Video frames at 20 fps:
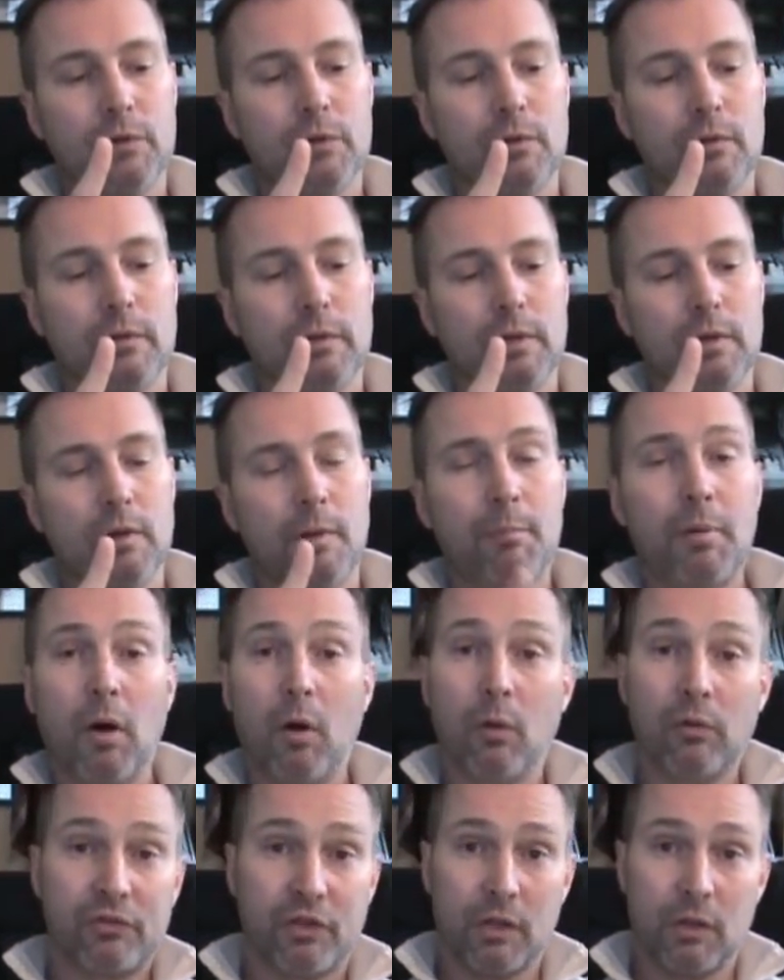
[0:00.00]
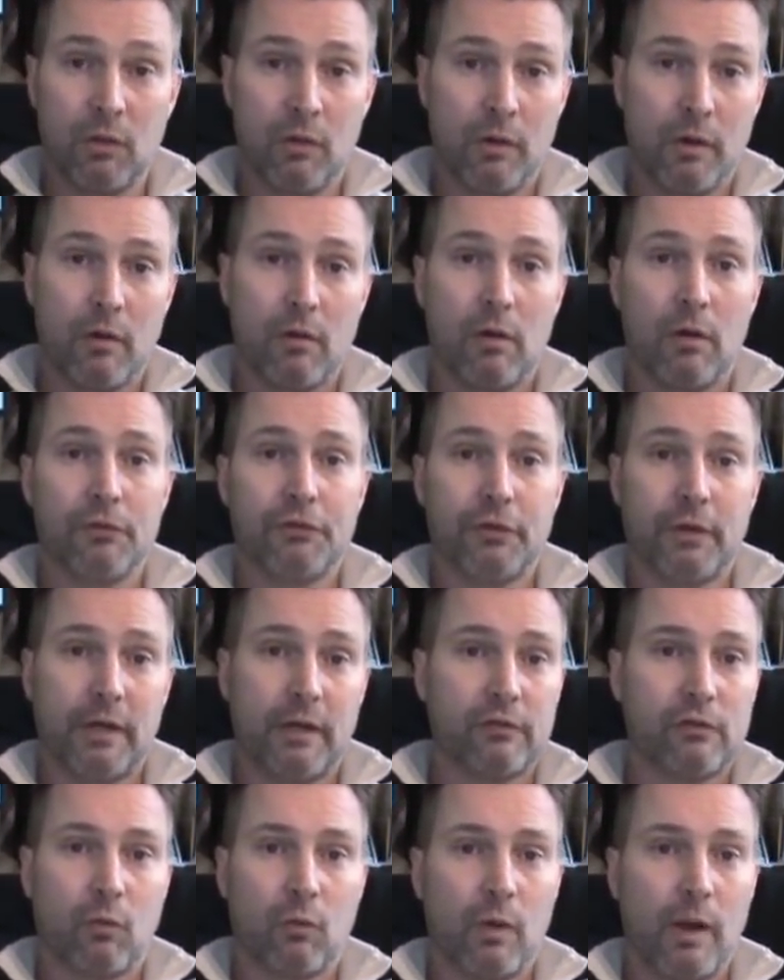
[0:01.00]
the opposing lawyer also
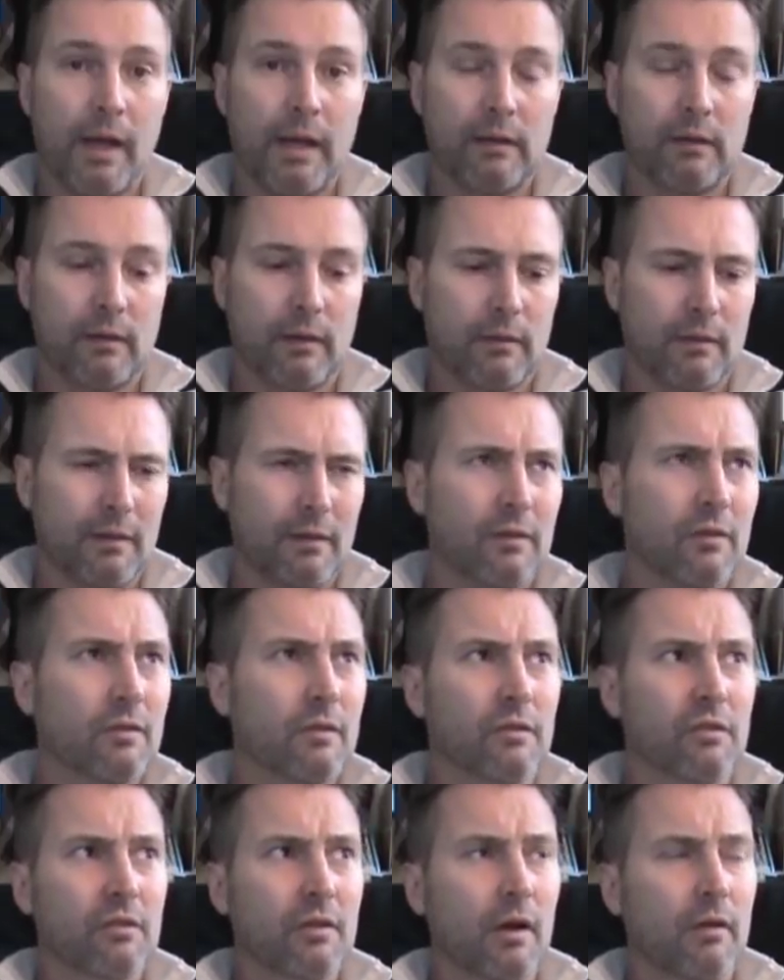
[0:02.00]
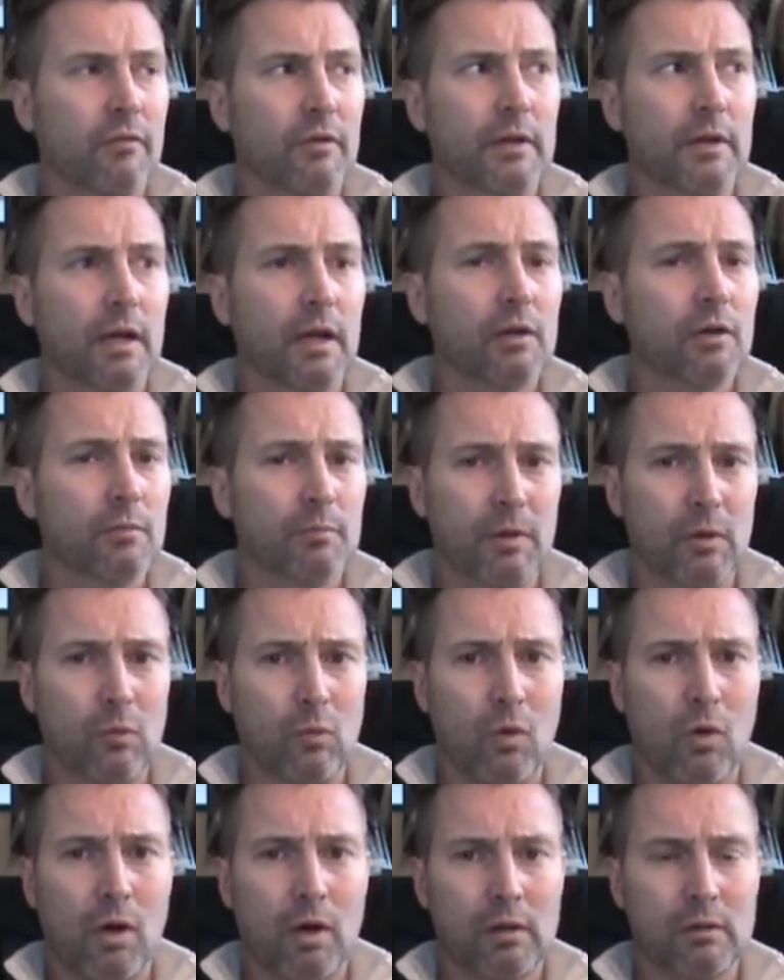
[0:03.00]
has a right, I think it's discovery, I could be
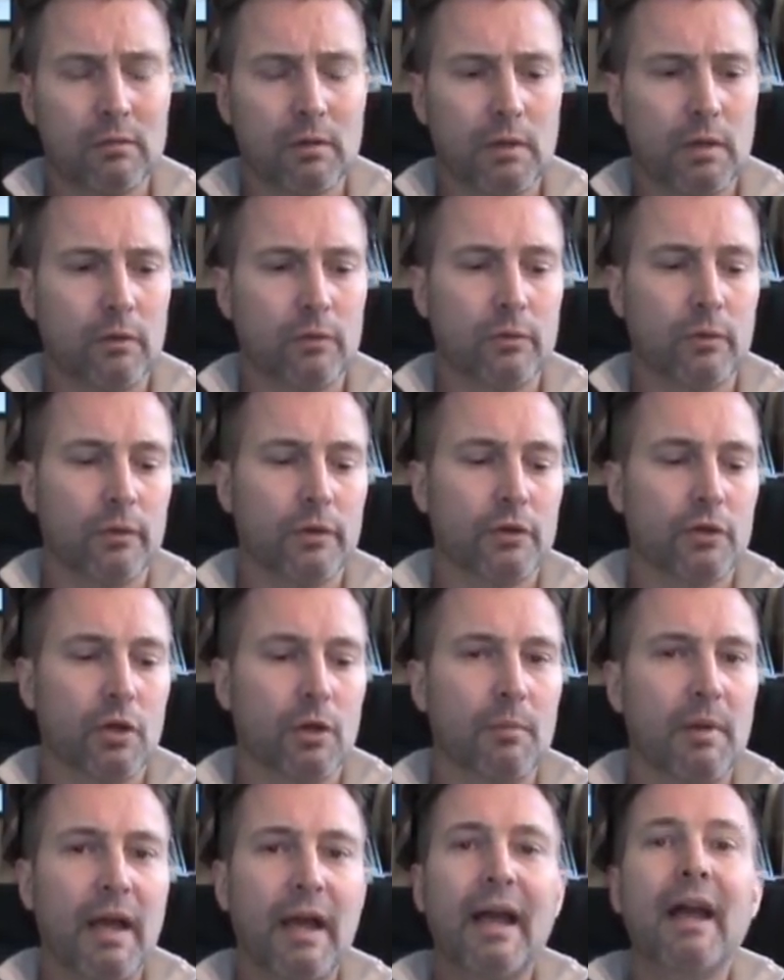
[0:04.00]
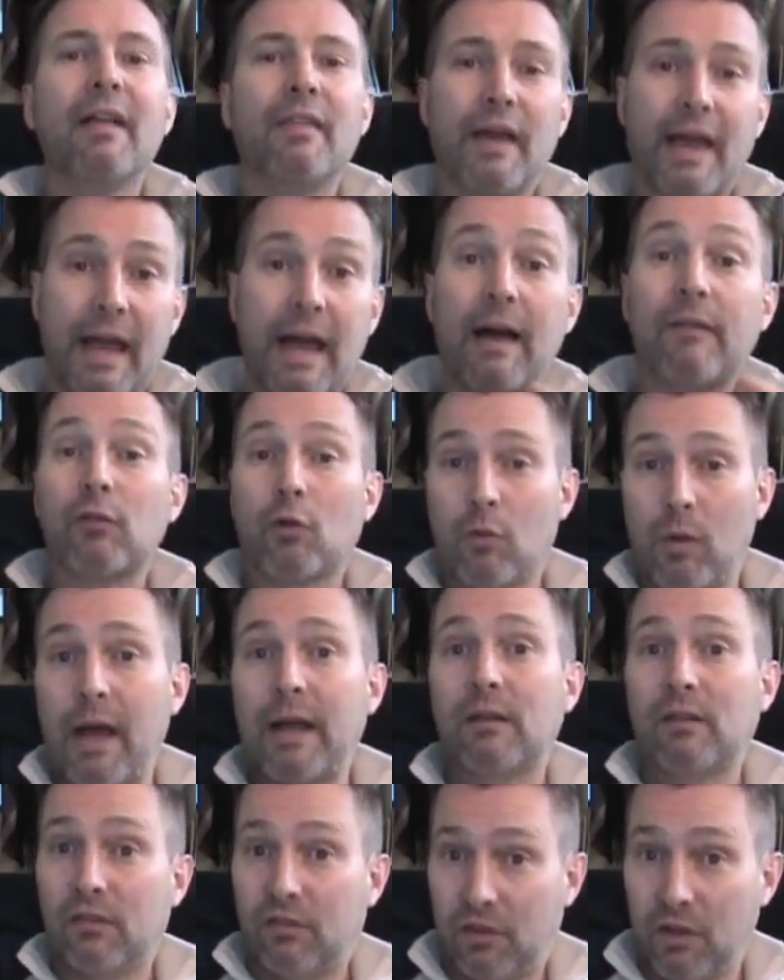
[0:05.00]
wrong, I don't know the term. They have a
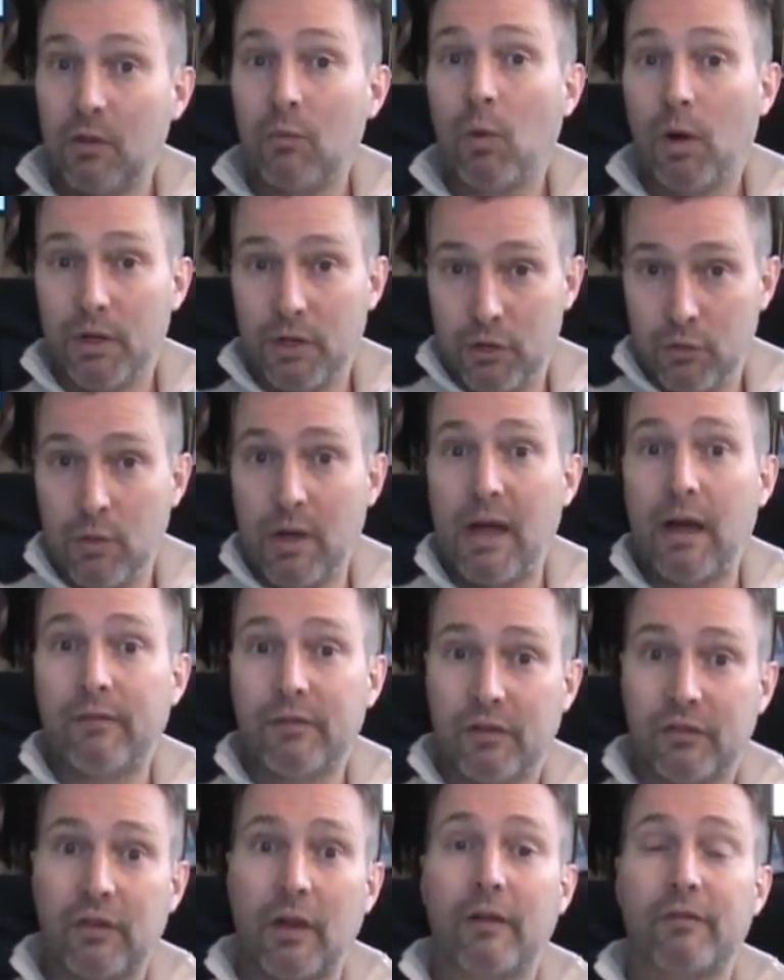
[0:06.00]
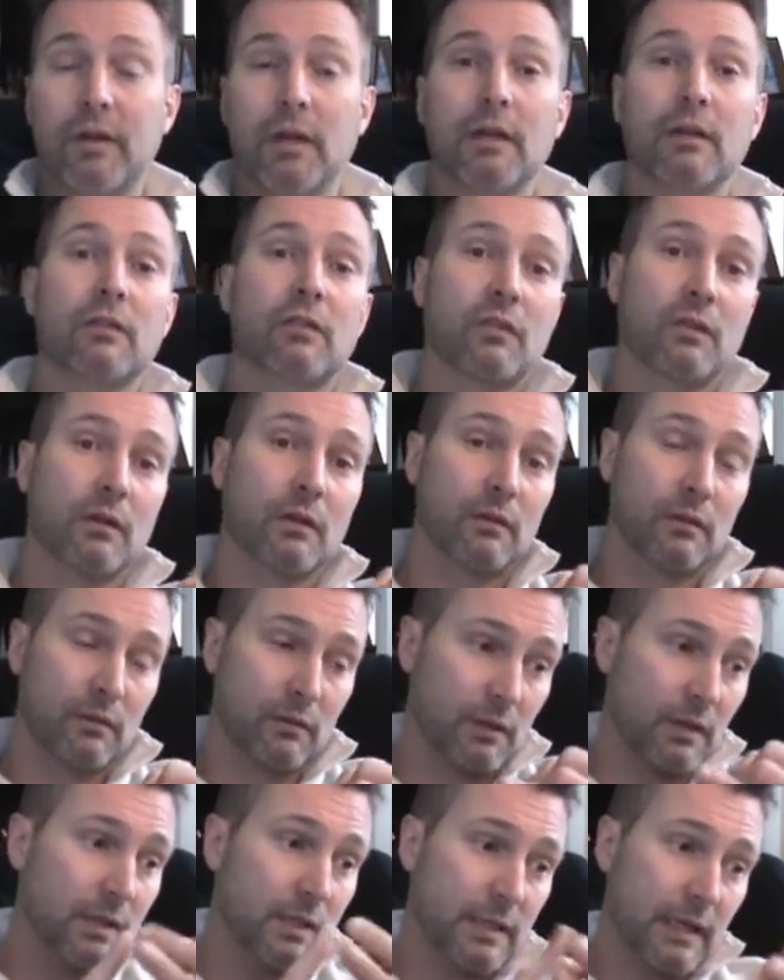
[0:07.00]
right to see what you have as evidence, to
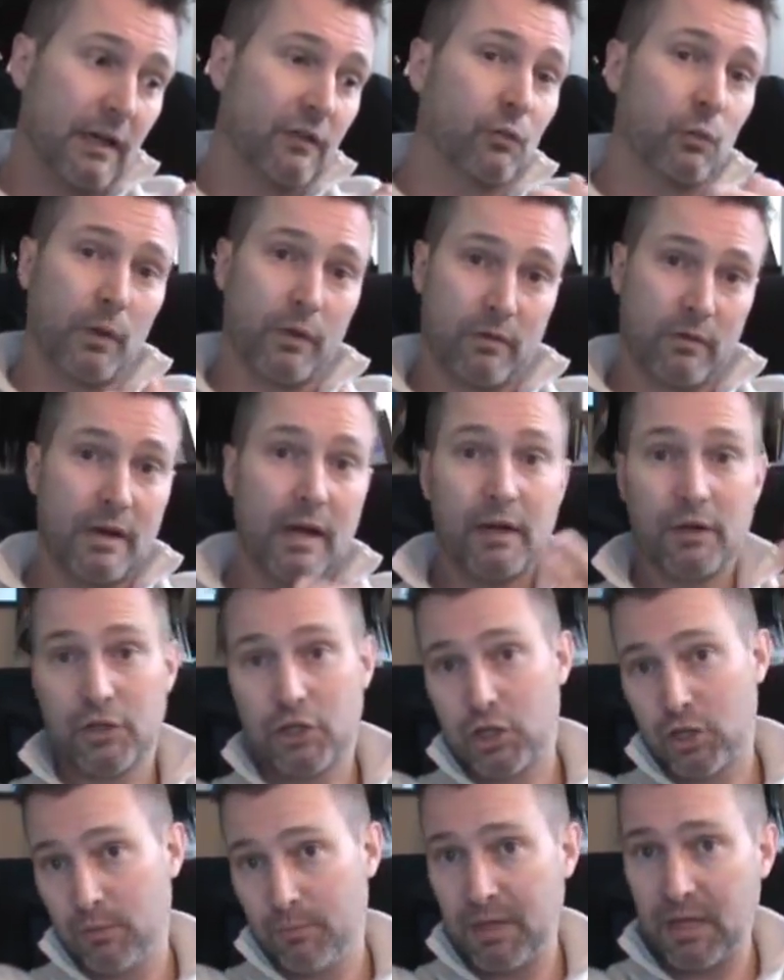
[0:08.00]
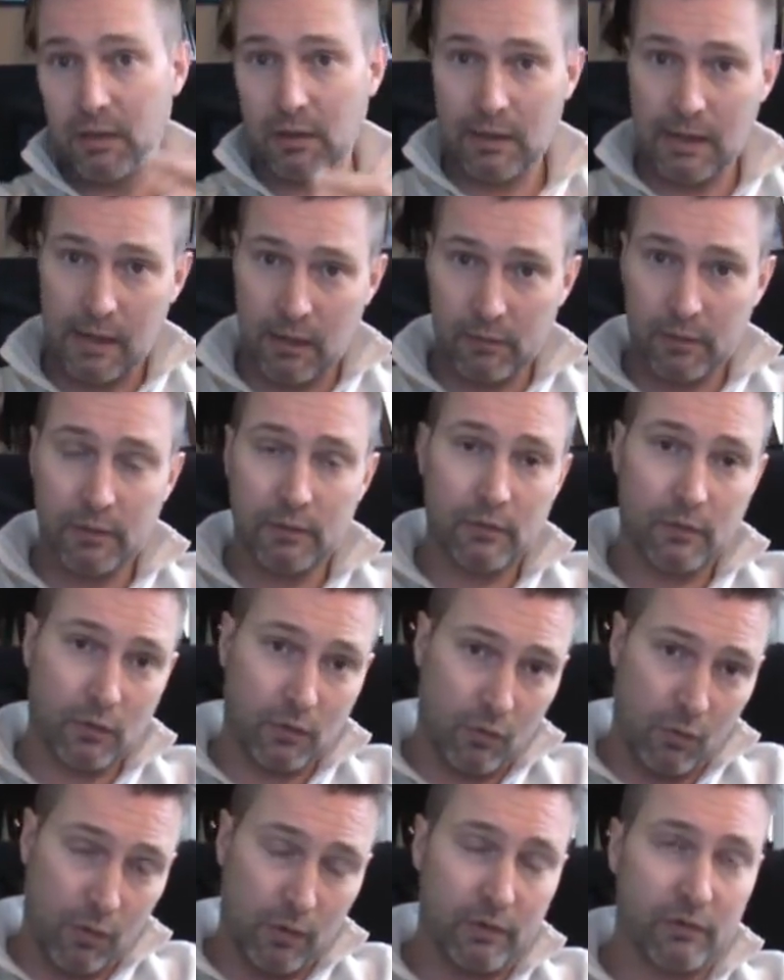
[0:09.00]
contest whether or not it should be allowed into
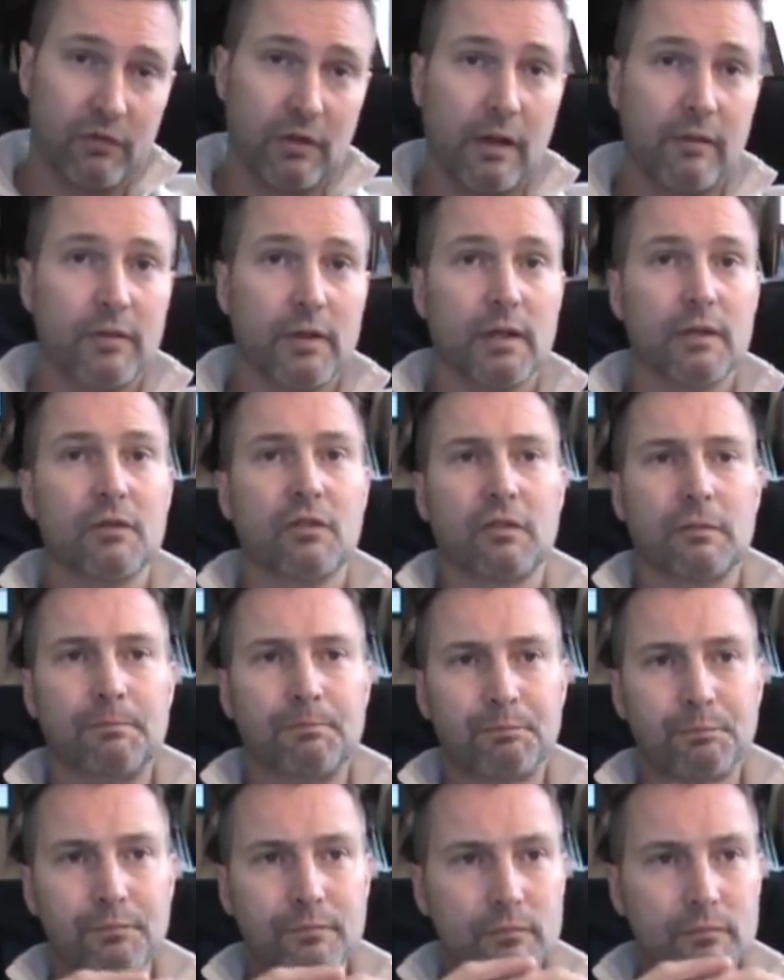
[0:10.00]
the court as evidence.